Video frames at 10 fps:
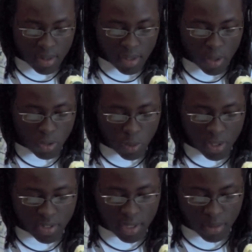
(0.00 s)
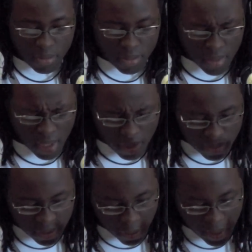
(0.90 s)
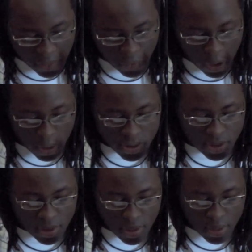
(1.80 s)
The rain falls